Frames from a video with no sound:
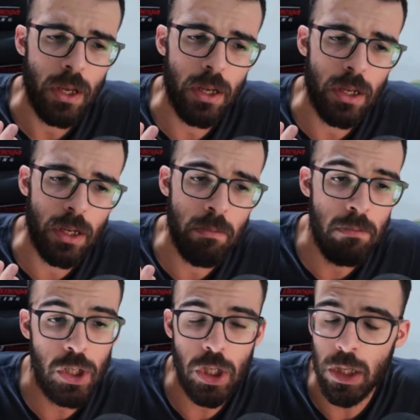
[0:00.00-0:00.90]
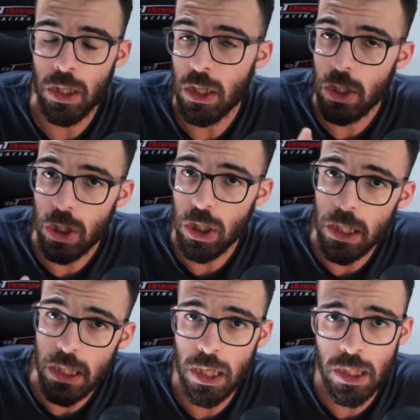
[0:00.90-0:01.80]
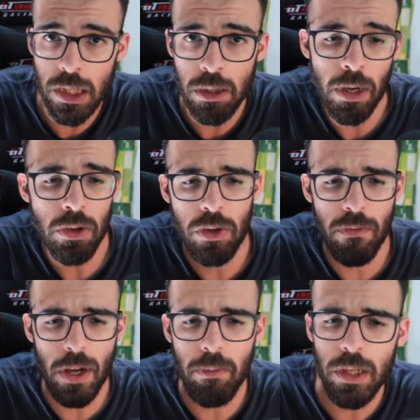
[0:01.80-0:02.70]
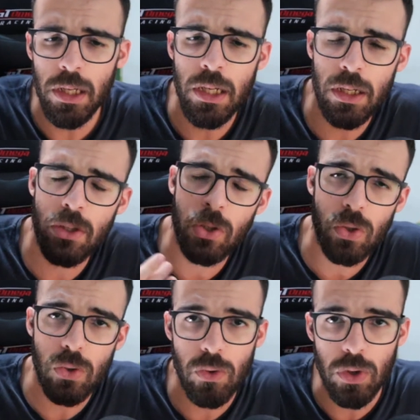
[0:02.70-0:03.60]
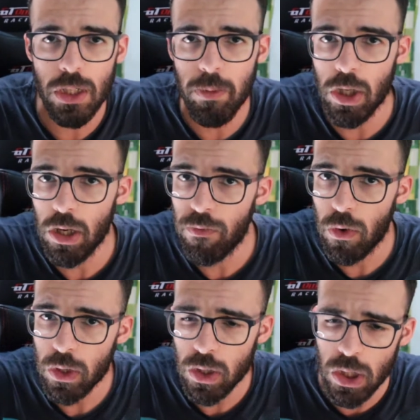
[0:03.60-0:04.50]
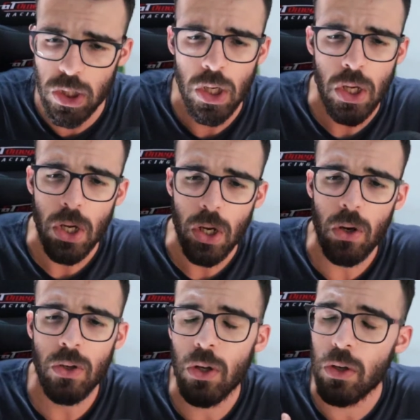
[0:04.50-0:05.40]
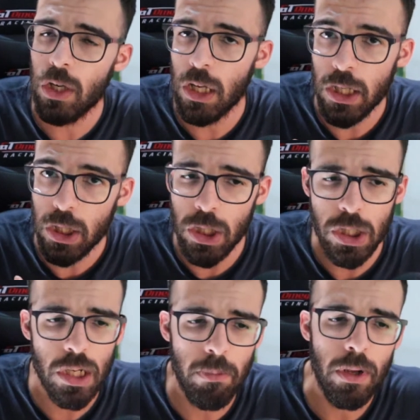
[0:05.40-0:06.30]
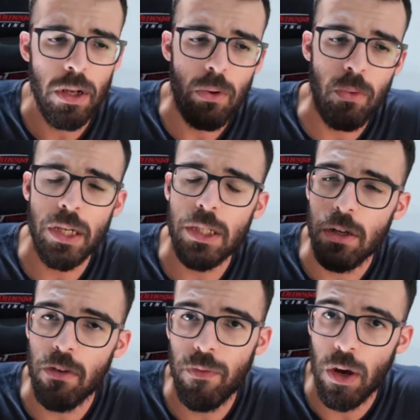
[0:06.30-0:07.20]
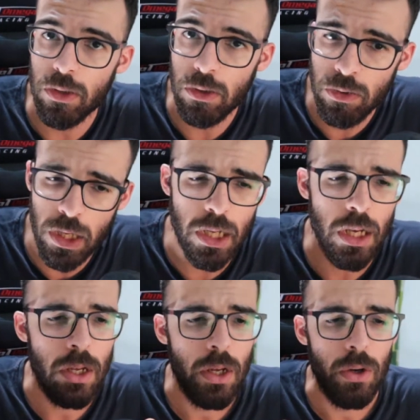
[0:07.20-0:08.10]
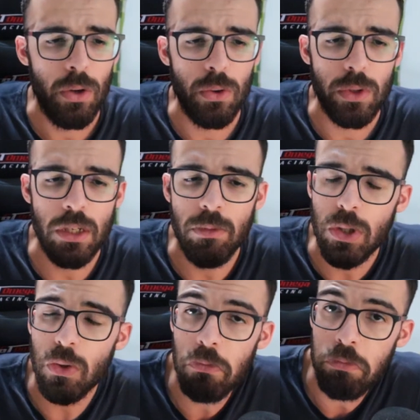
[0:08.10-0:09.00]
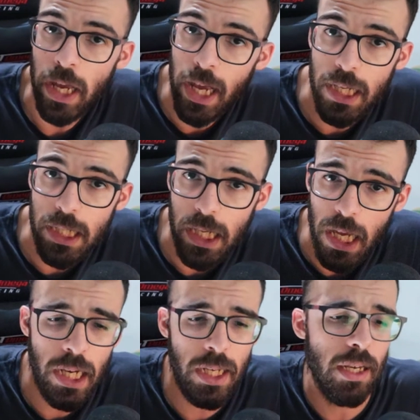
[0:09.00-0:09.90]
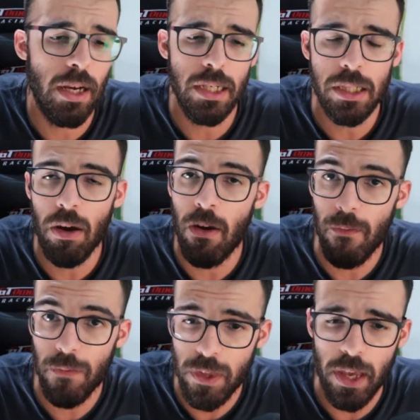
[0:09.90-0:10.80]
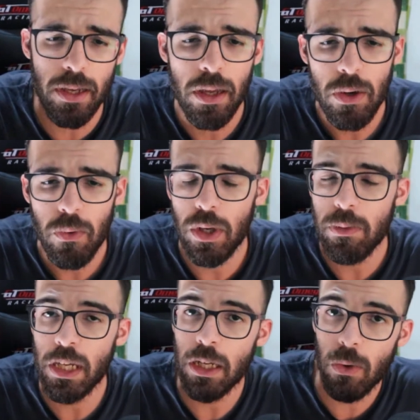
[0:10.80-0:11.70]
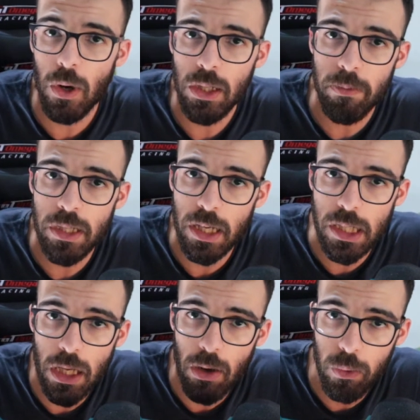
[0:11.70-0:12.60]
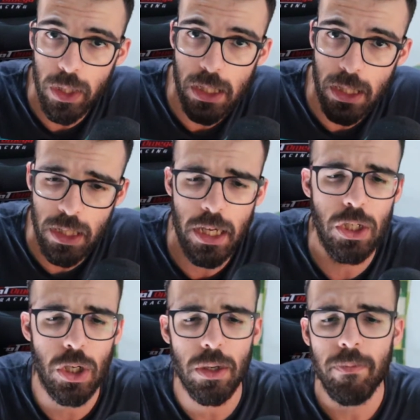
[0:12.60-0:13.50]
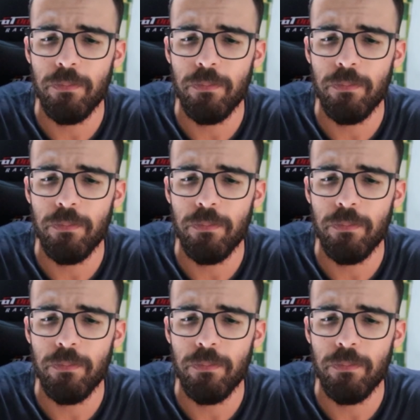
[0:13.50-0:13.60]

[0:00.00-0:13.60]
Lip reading: Michigan. She tells us about her family, and the story especially focuses on her relationship with her father Rick, who seems to hate any kind of tech whilst being quite obsessed with nature